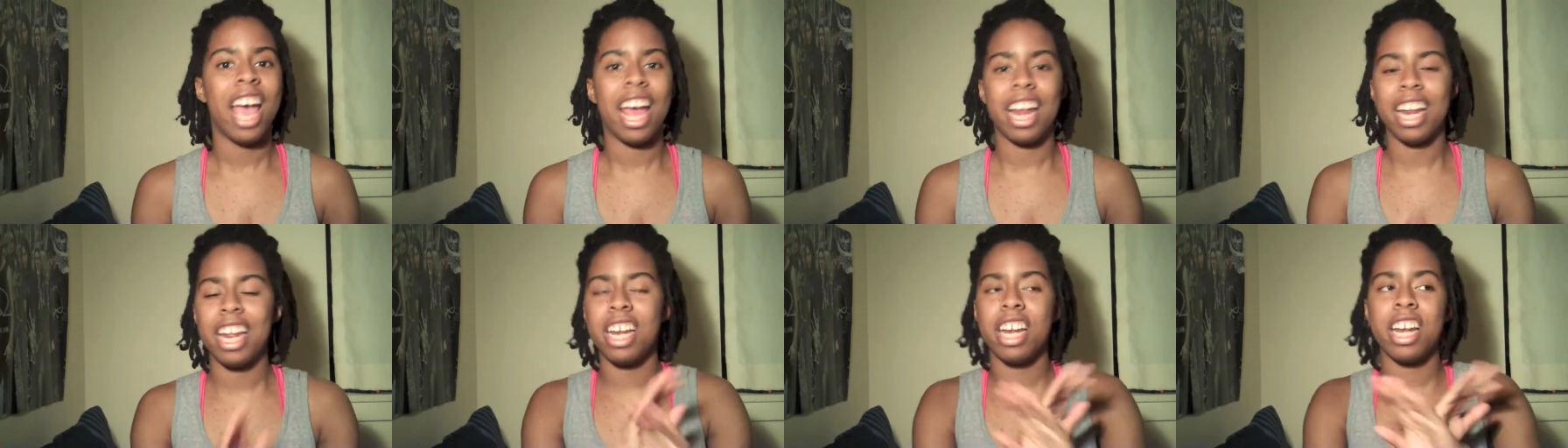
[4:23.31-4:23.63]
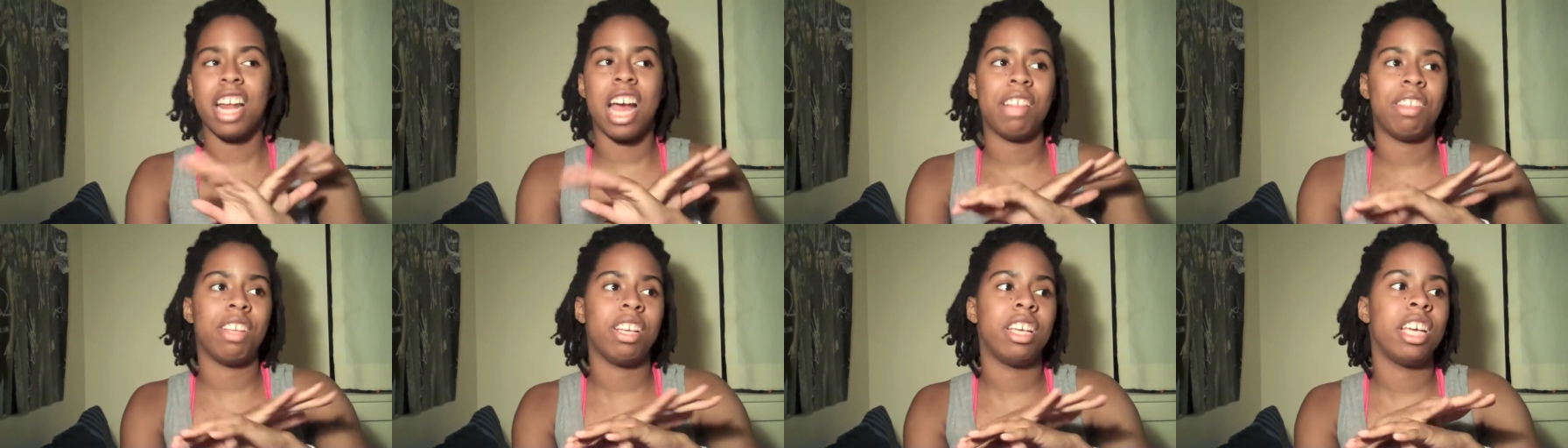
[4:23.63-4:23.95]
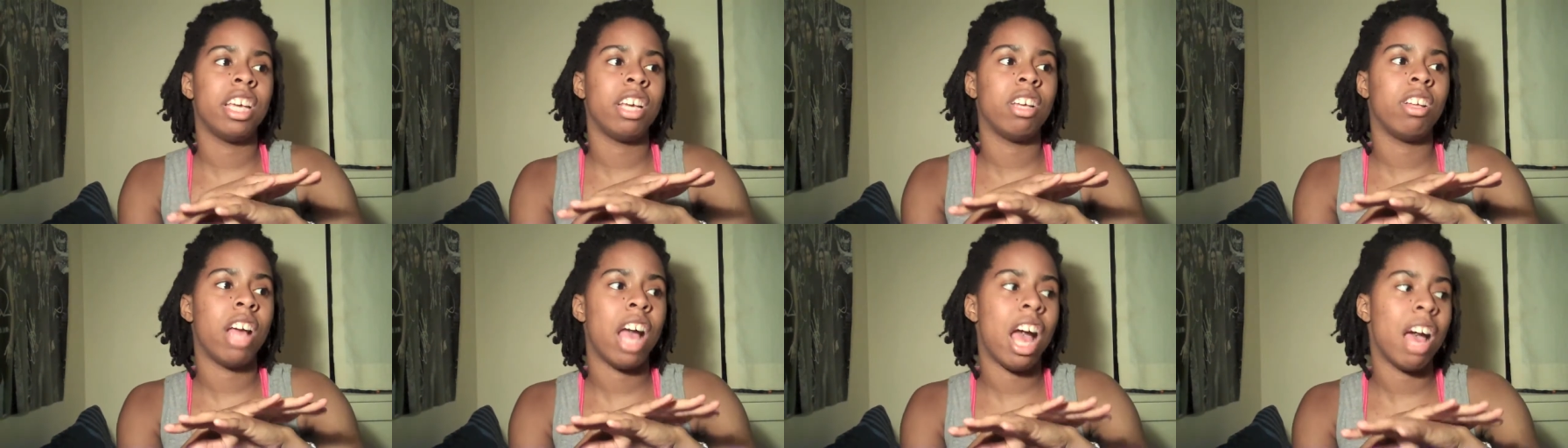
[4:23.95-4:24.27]
And he didn't have to
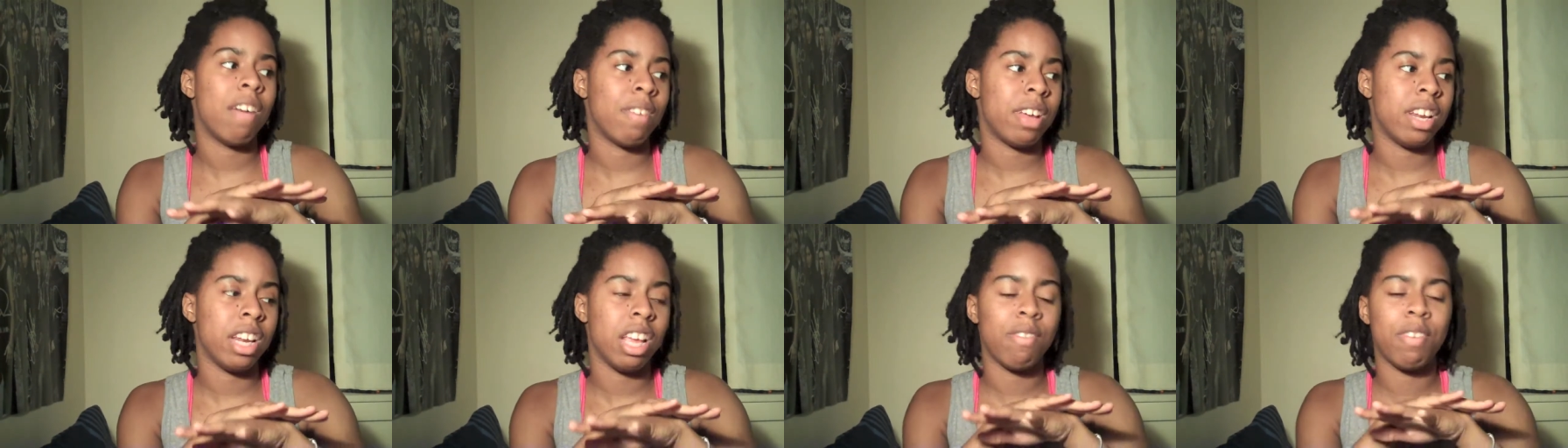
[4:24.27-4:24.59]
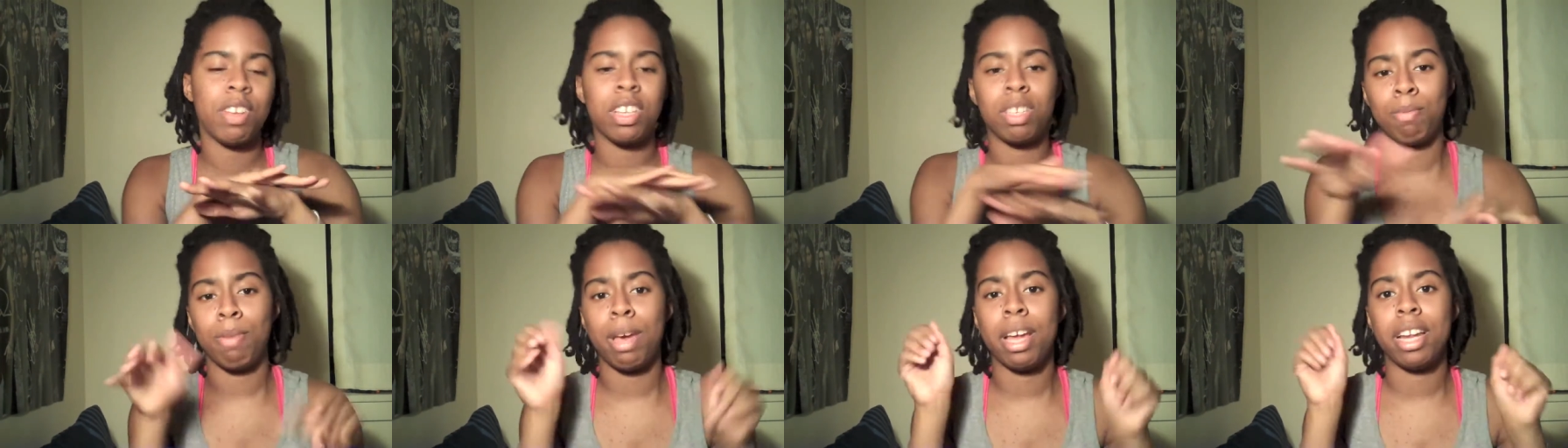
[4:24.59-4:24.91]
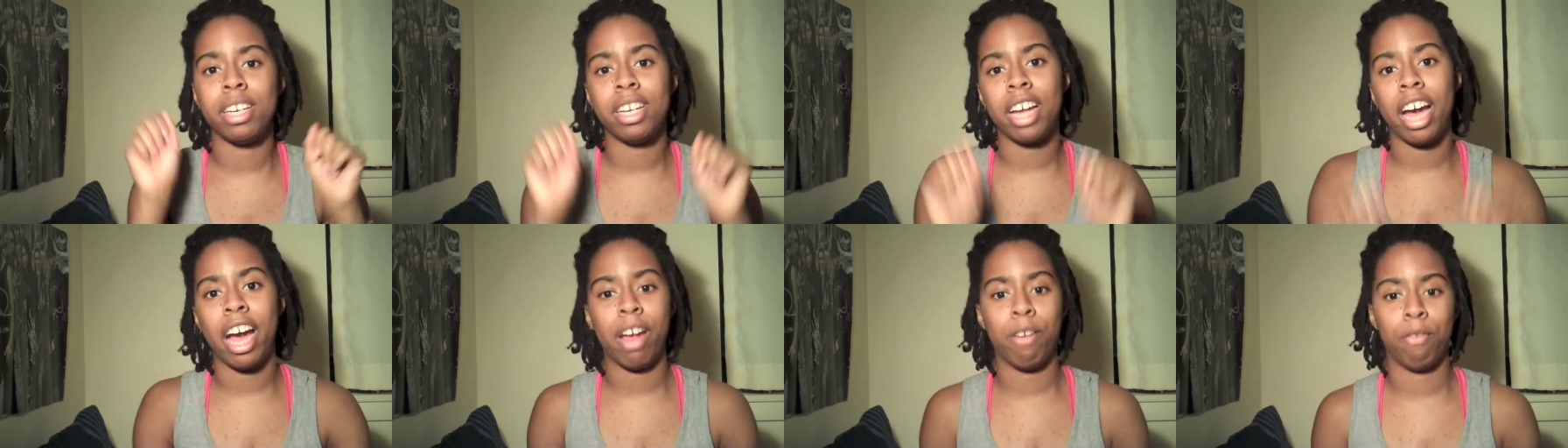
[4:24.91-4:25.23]
kill have any of his
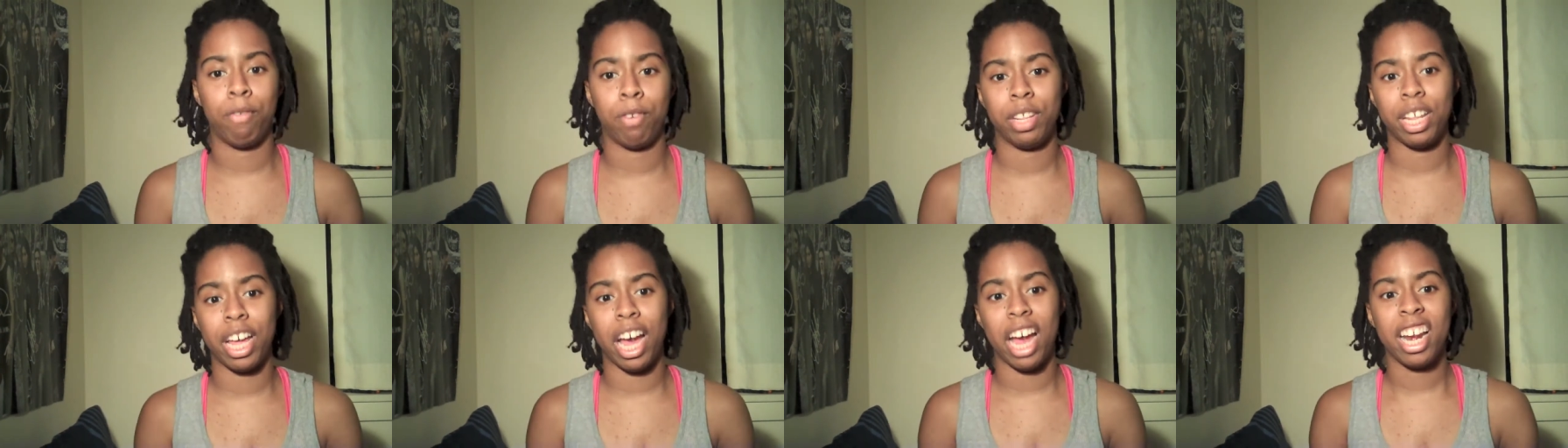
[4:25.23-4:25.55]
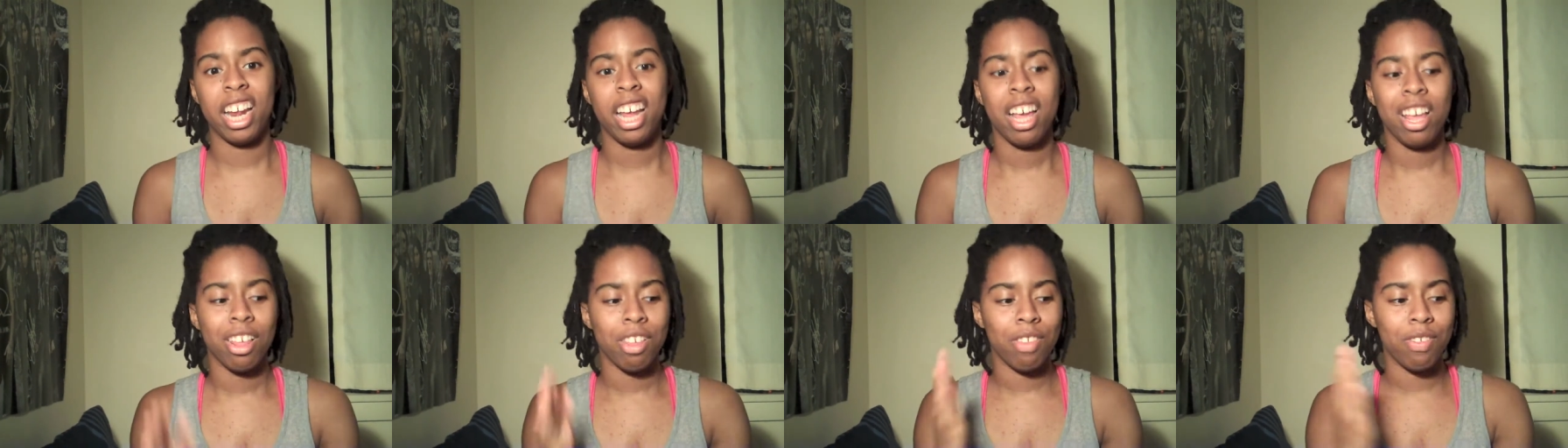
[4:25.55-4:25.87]
men die for that.